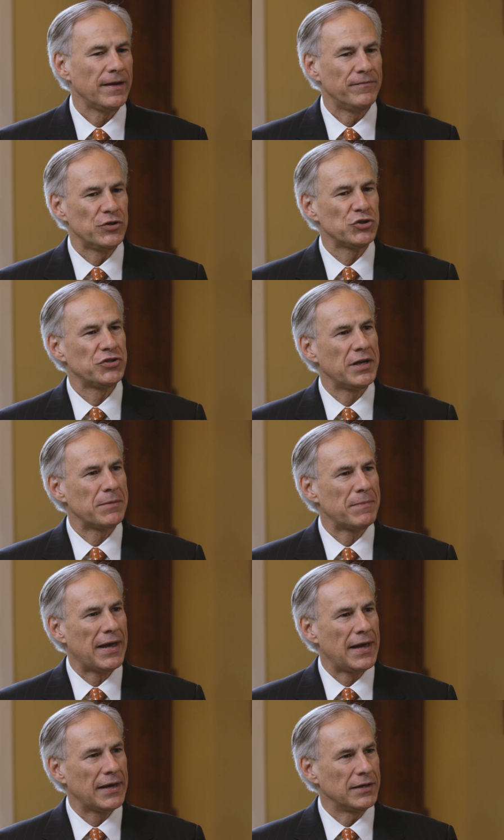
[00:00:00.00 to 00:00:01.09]
If you're sitting
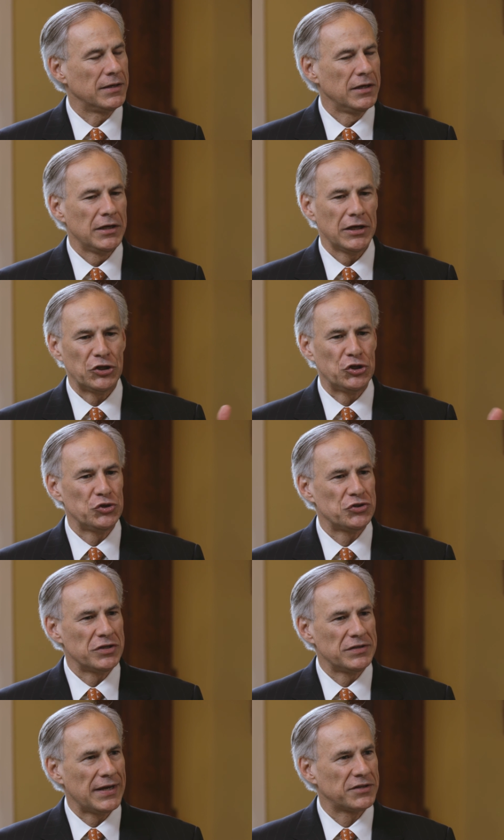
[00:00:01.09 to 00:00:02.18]
back in, in
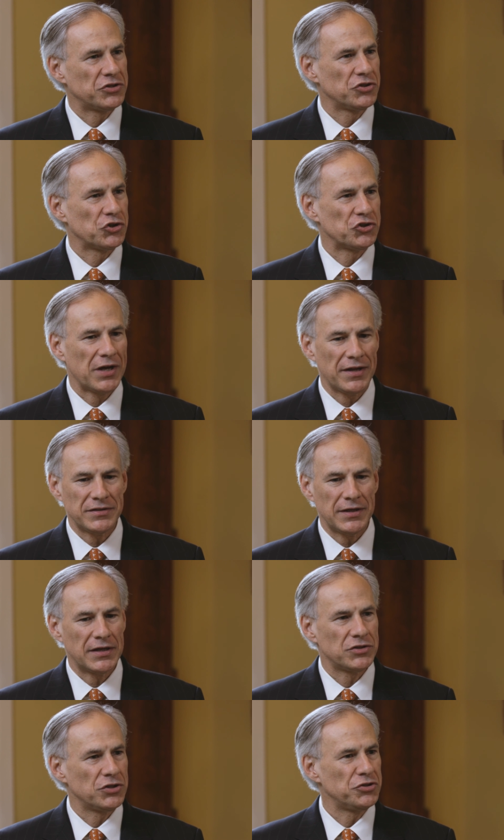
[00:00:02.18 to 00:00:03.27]
Houston, Texas, or South
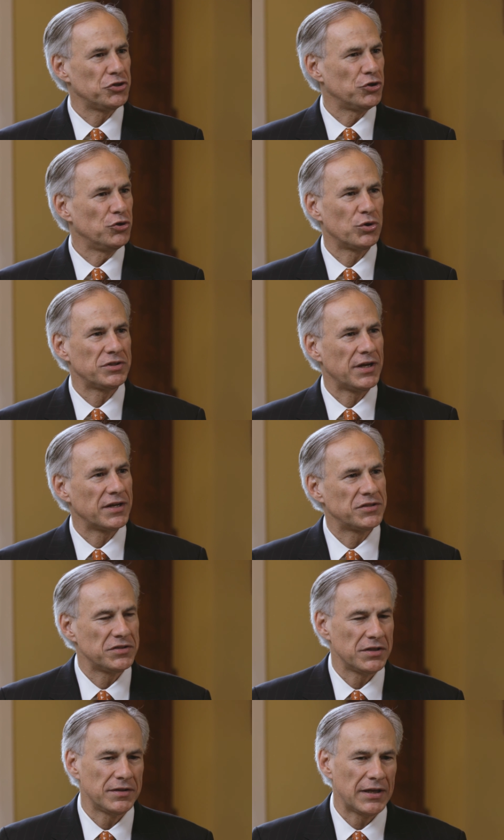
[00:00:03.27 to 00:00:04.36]
Texas, or North
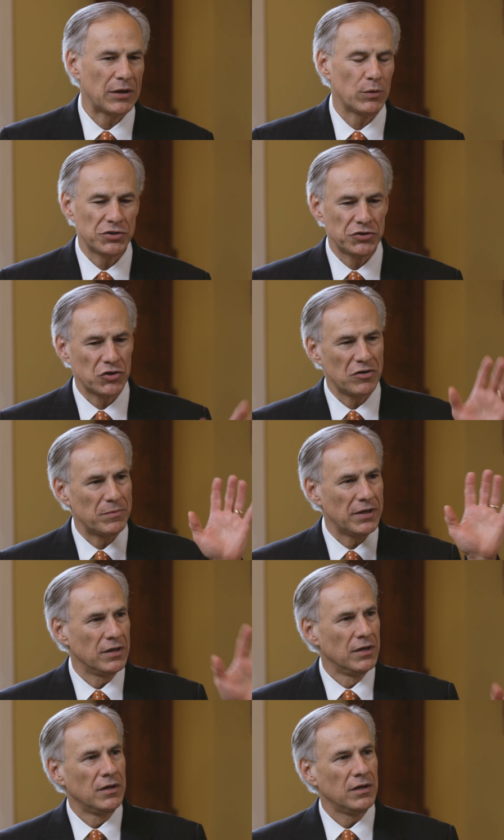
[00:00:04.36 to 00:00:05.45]
Texas, and think, well, it's just going to
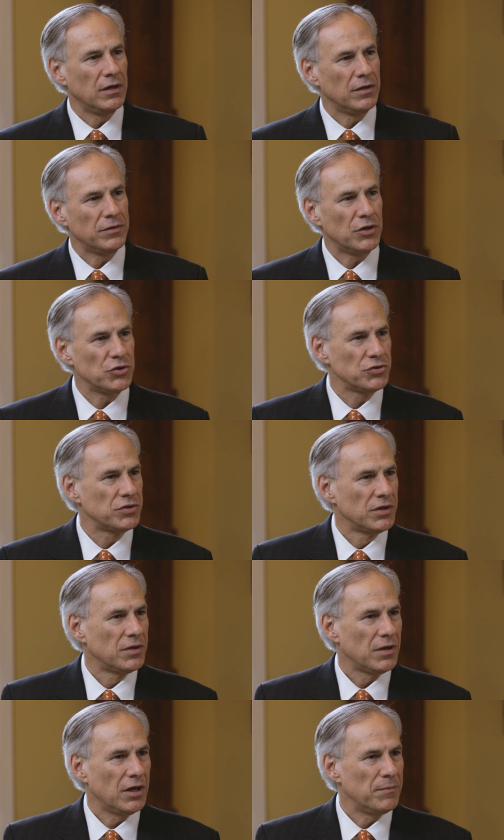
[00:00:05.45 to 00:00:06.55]
be uh, those
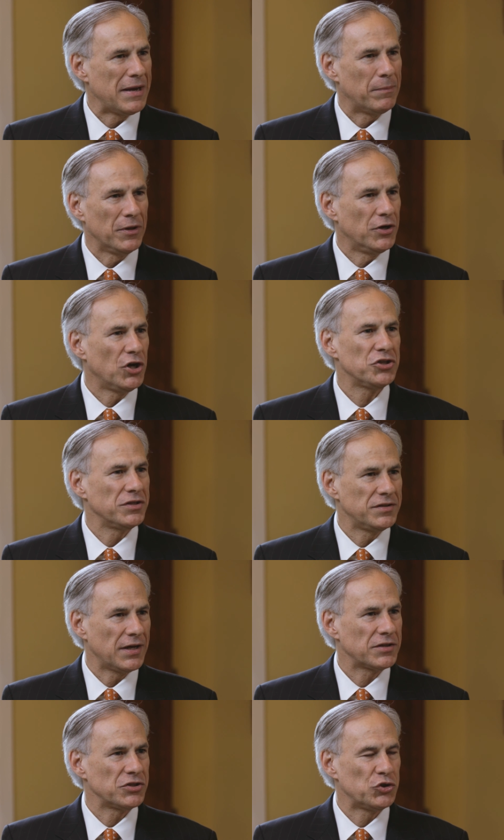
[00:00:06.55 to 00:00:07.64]
uh, people in Austin,
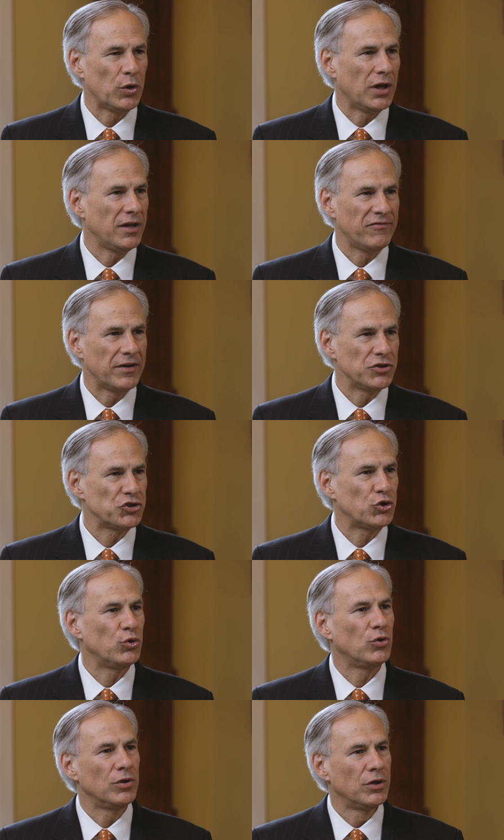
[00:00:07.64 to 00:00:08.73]
Texas, who elevate the
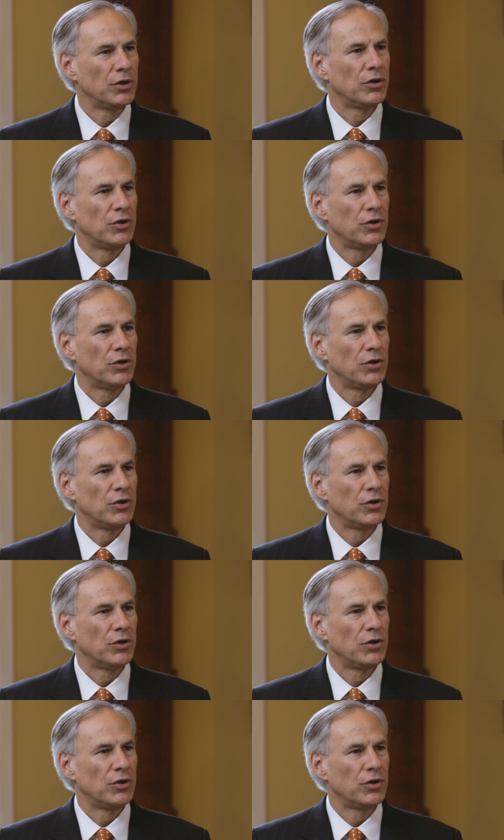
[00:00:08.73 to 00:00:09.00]
school,